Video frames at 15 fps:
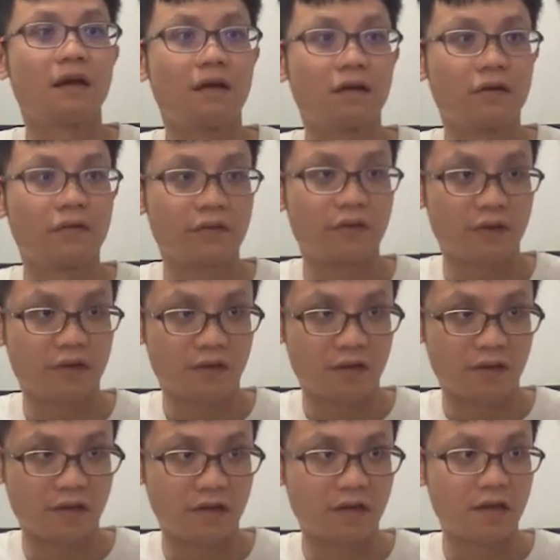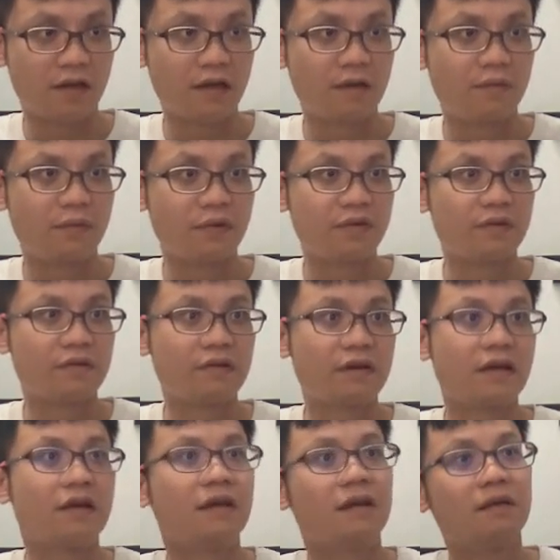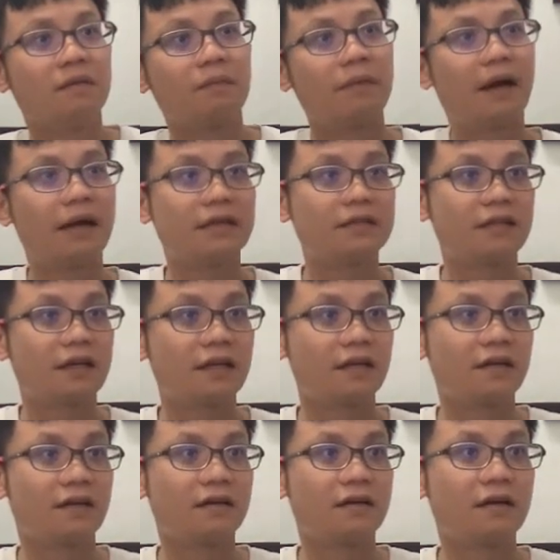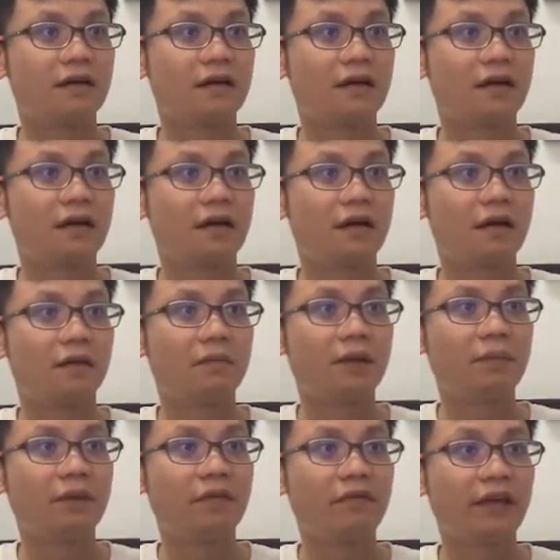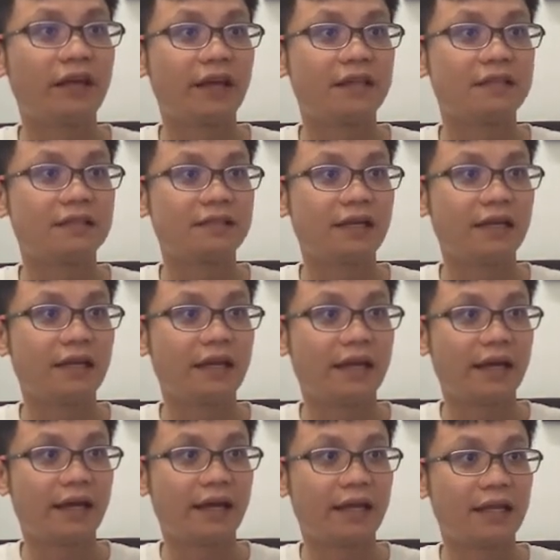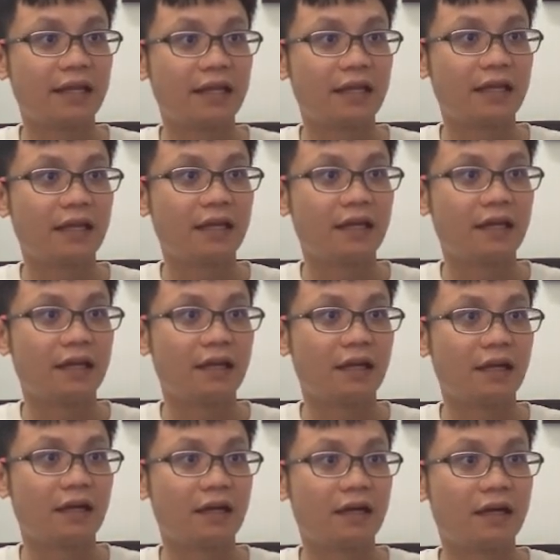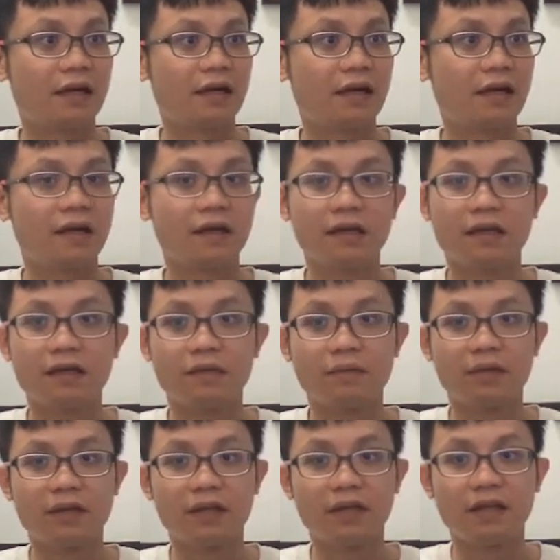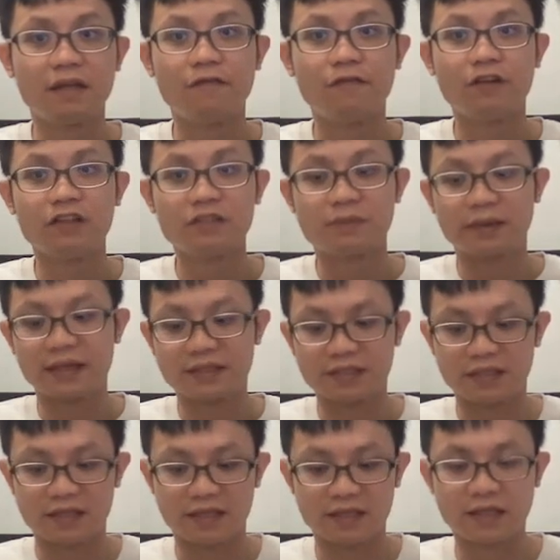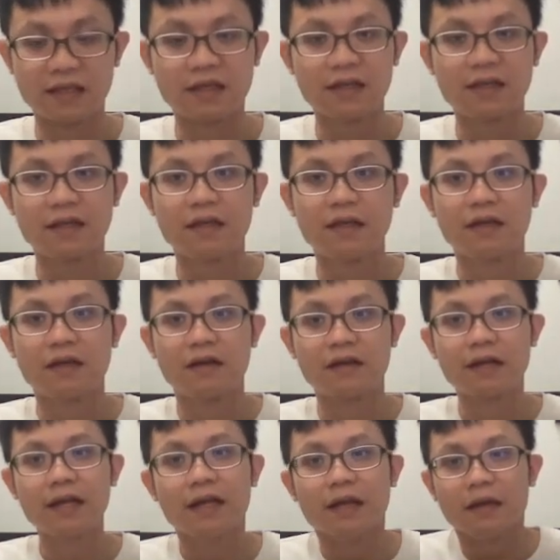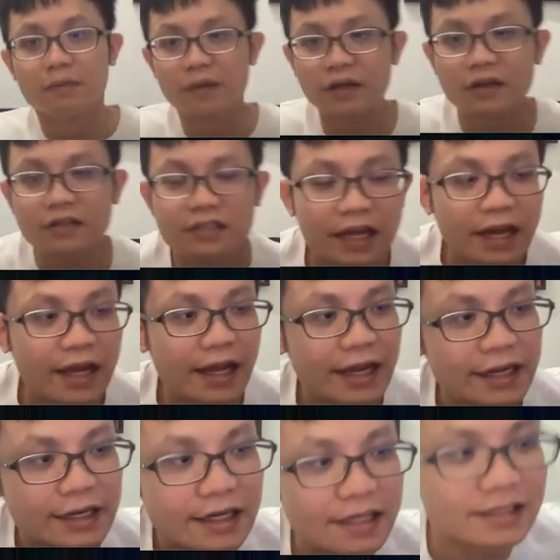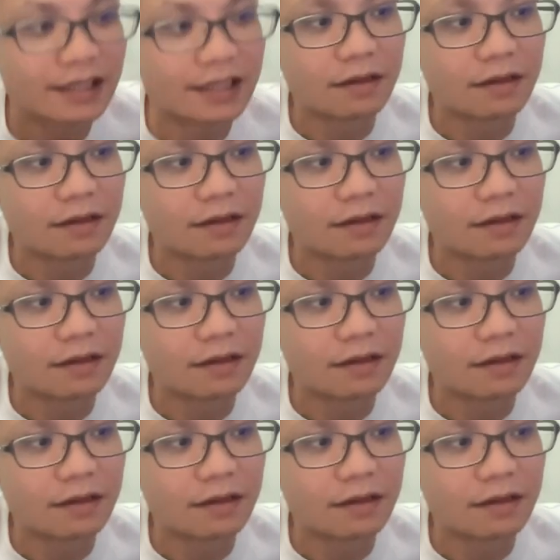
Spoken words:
Okay, bar chart. Maybe we can say that it being influenced by genetic. Okay, because I didn't say